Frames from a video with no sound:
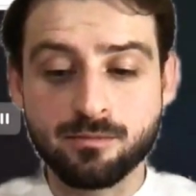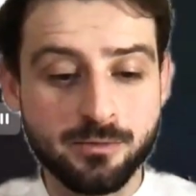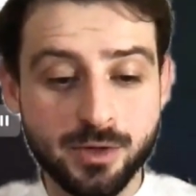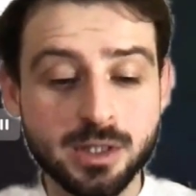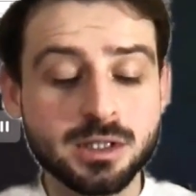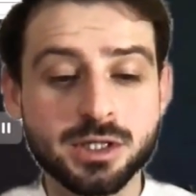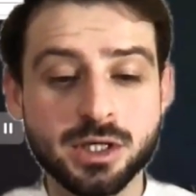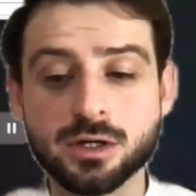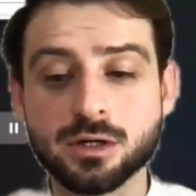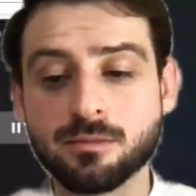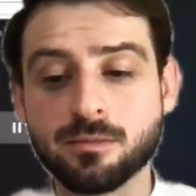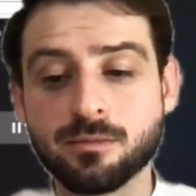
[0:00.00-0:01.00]
fields
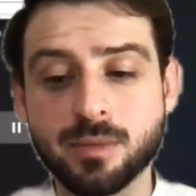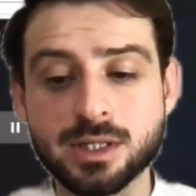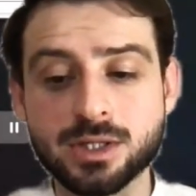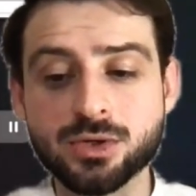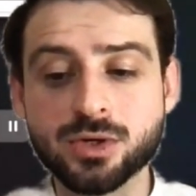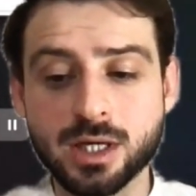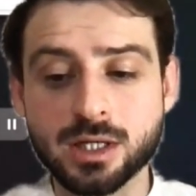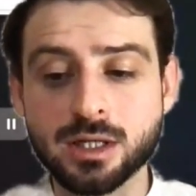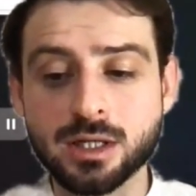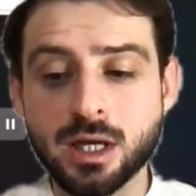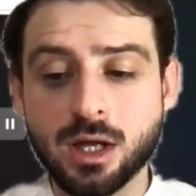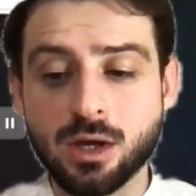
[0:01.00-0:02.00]
here, but you
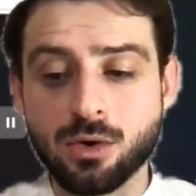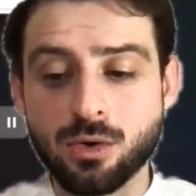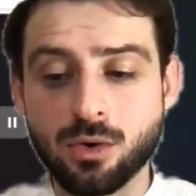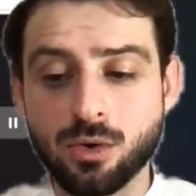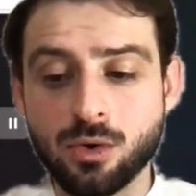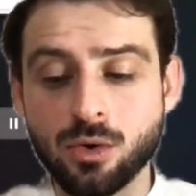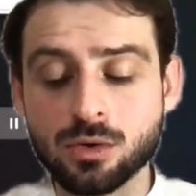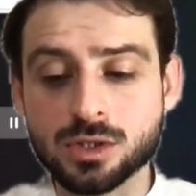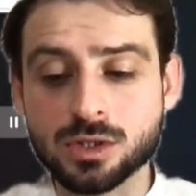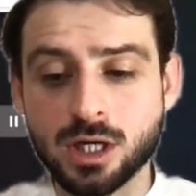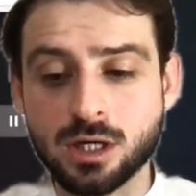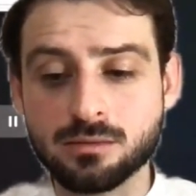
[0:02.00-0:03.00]
can all
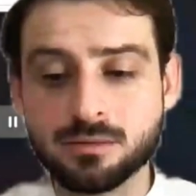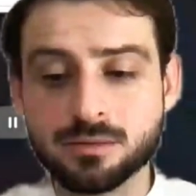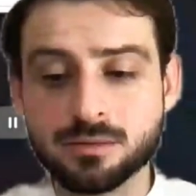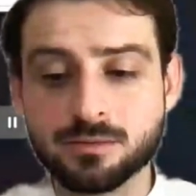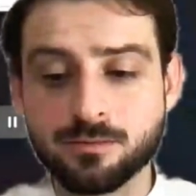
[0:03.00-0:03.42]
the time